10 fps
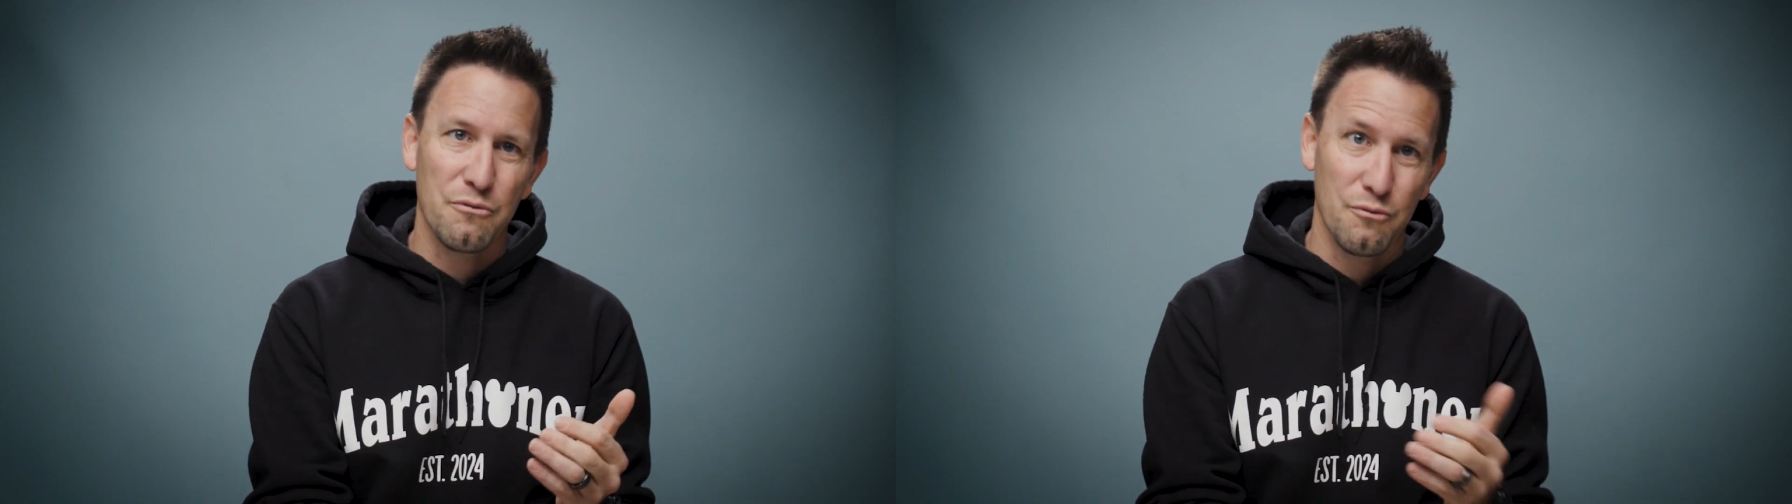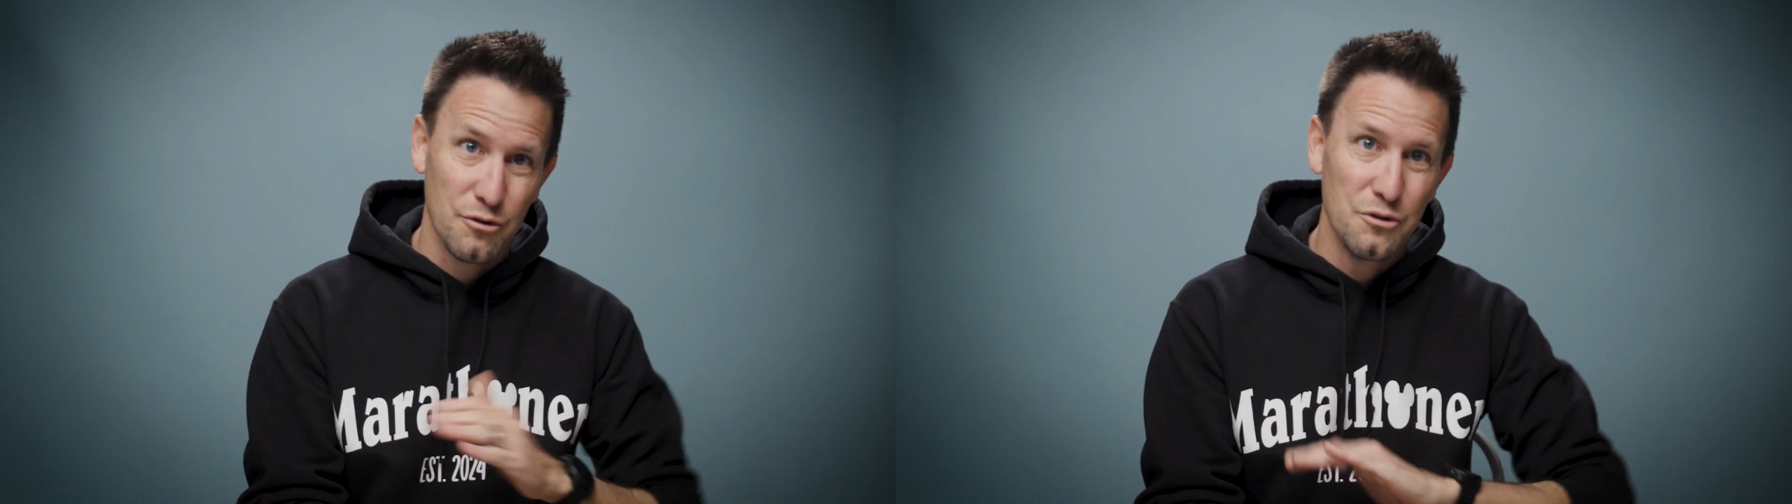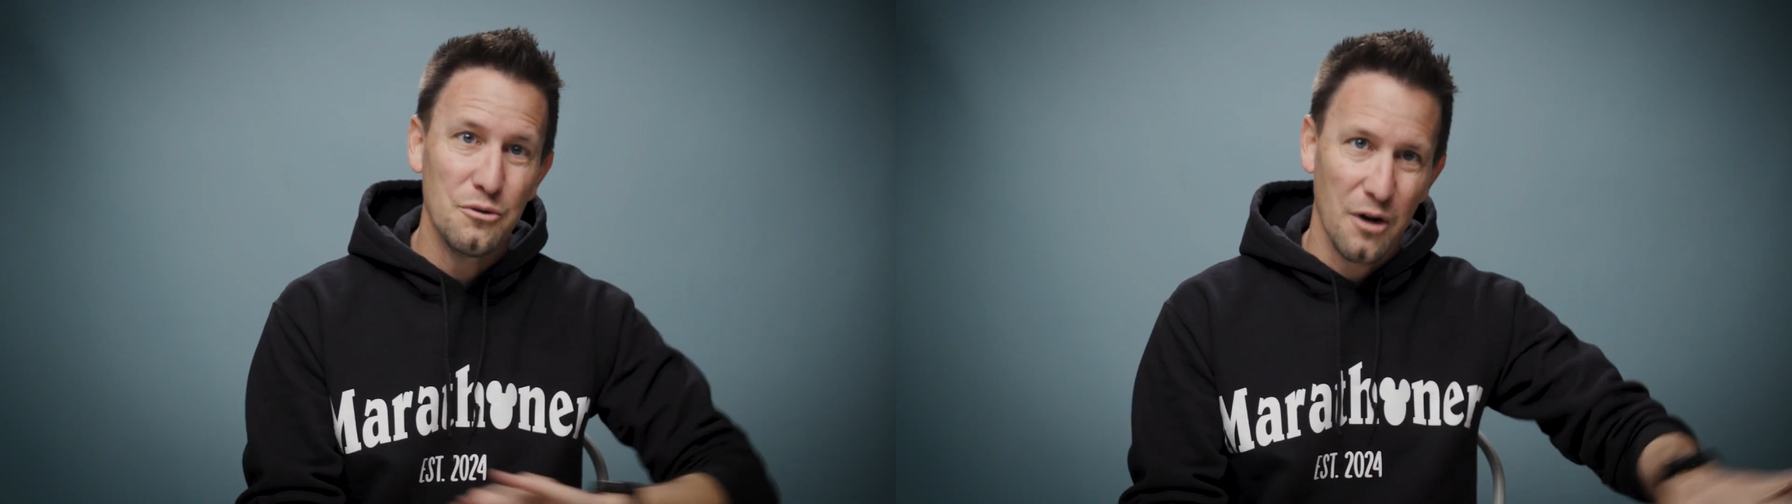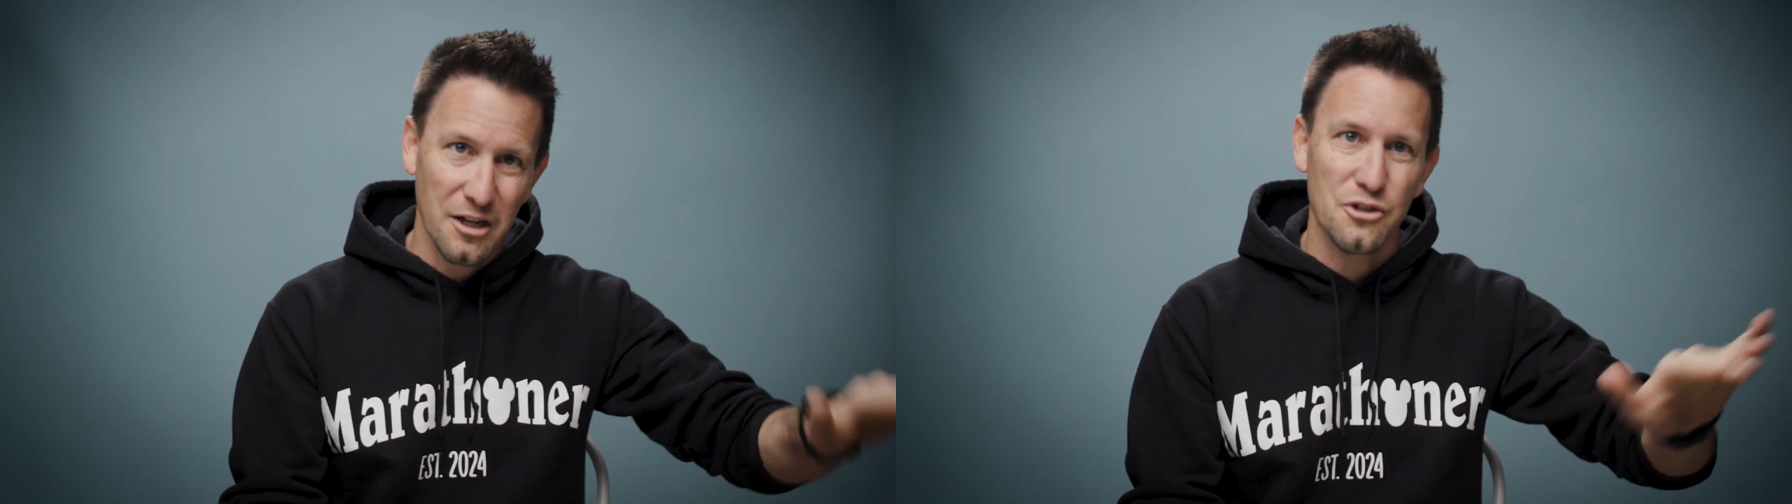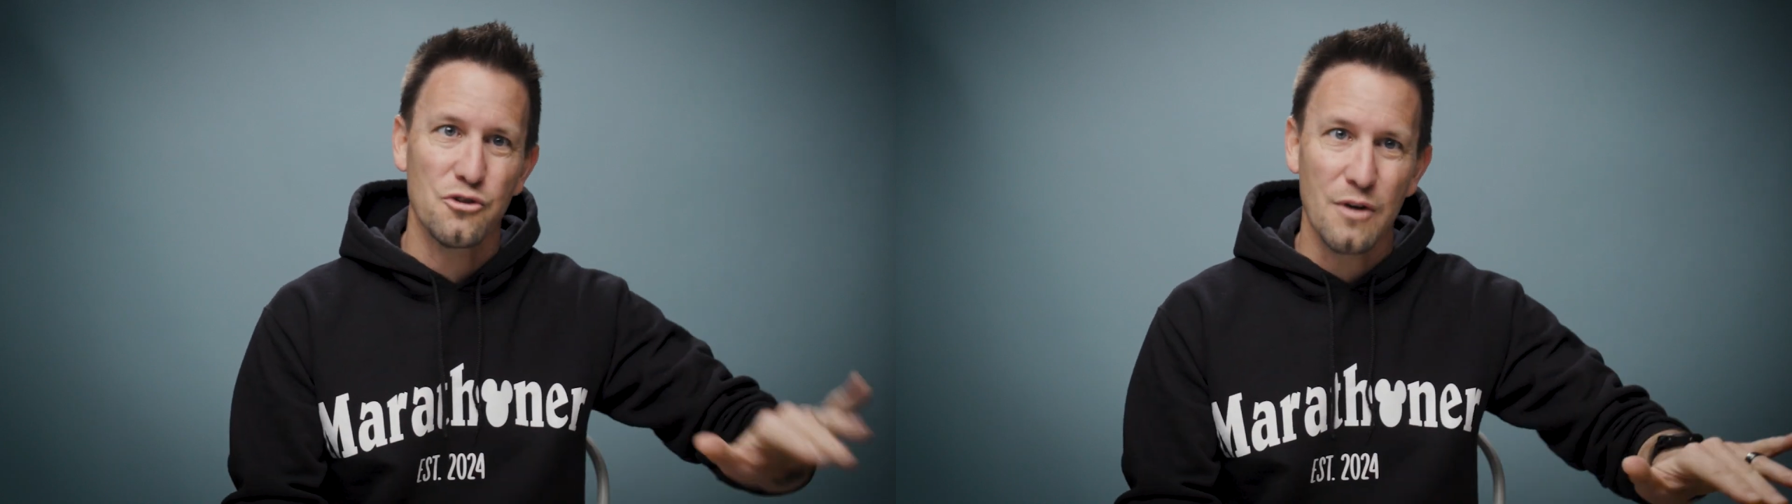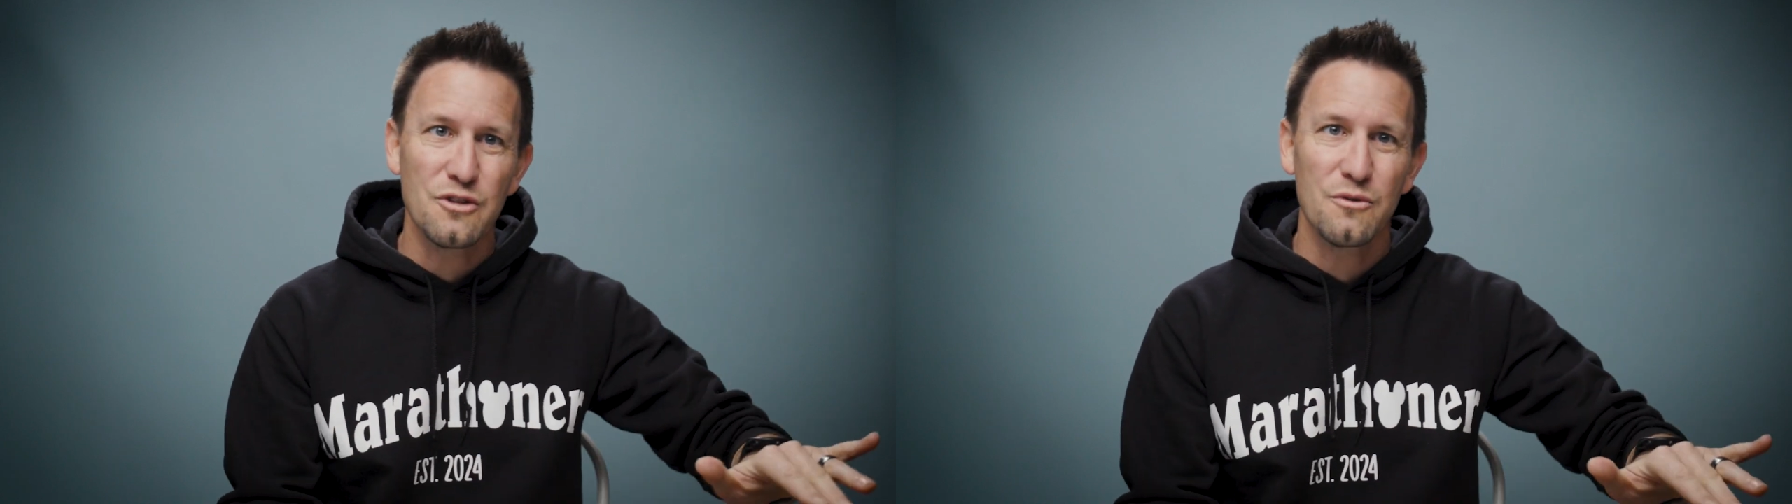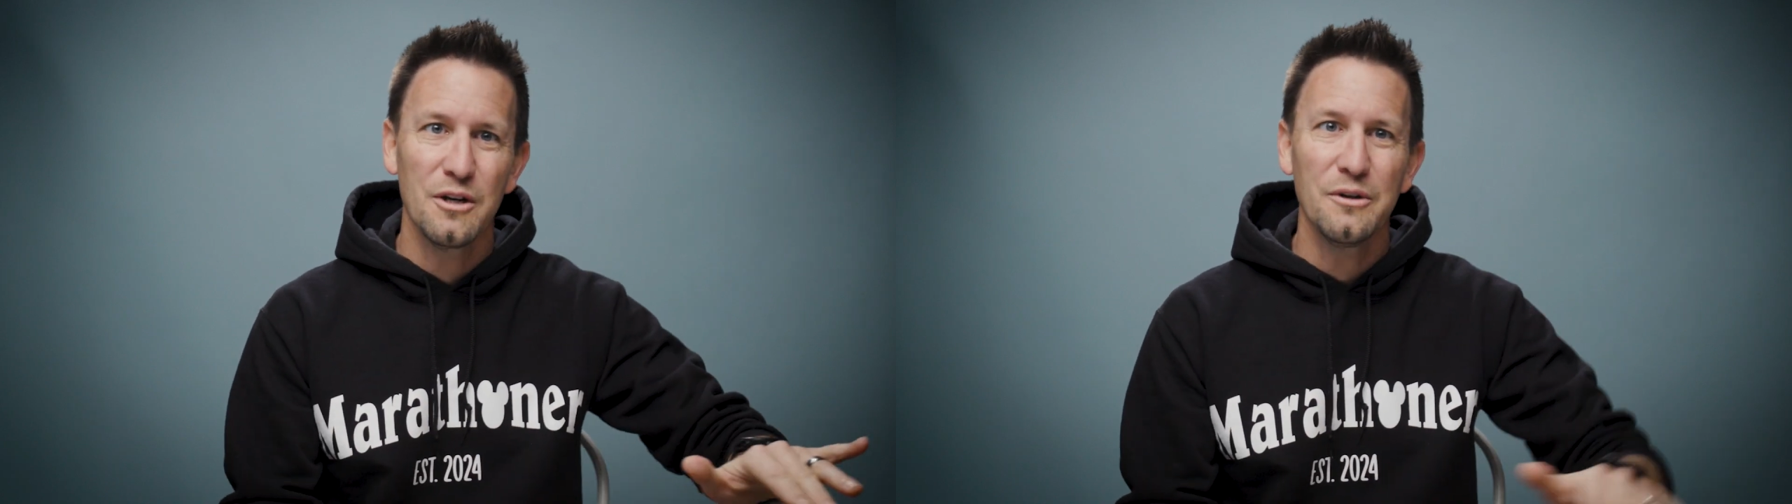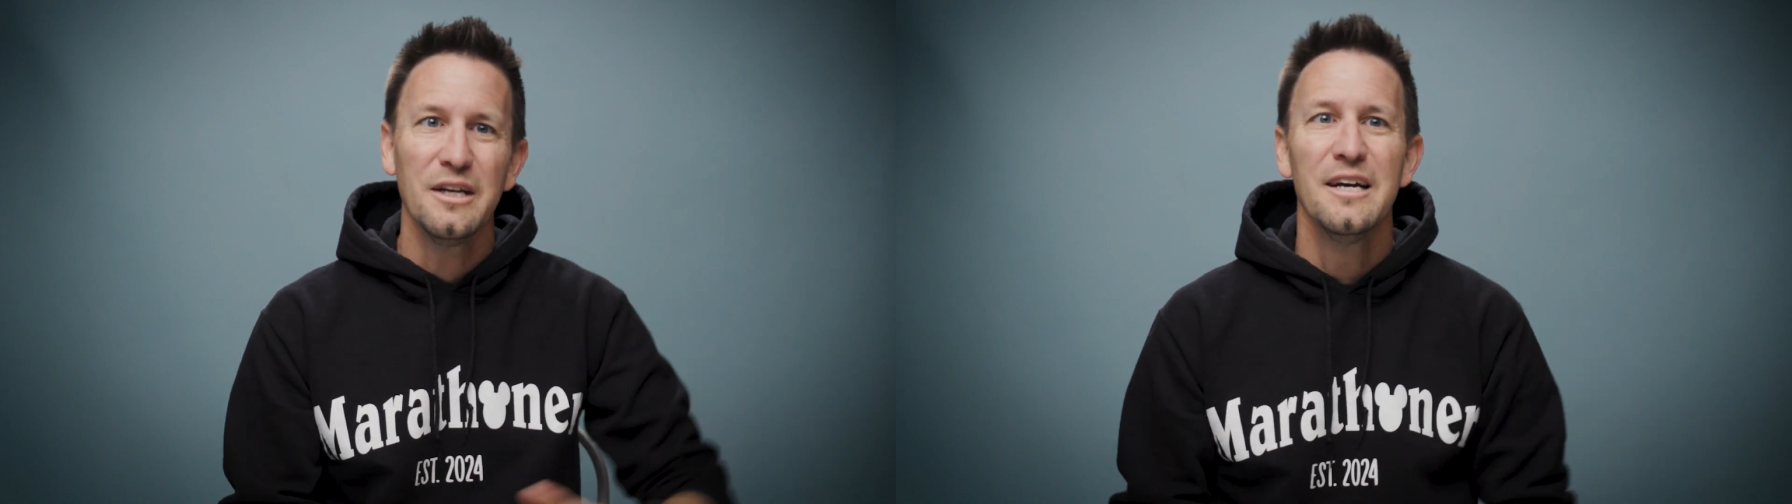through on stretch
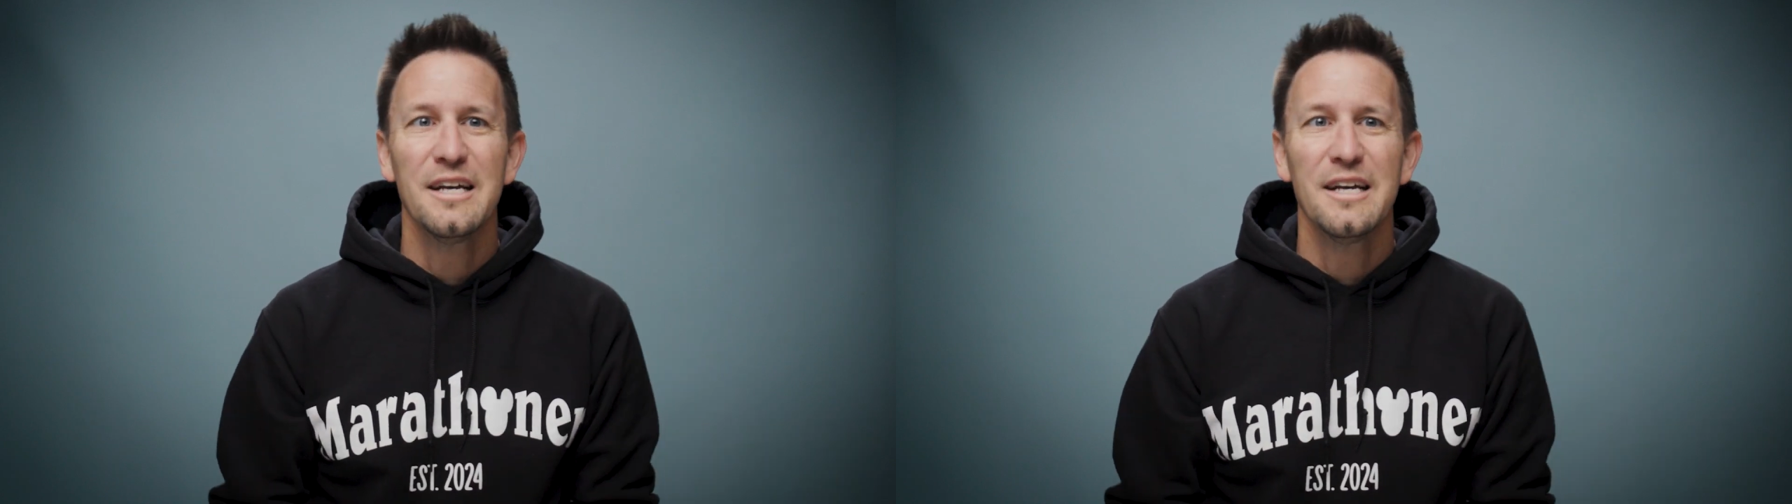road,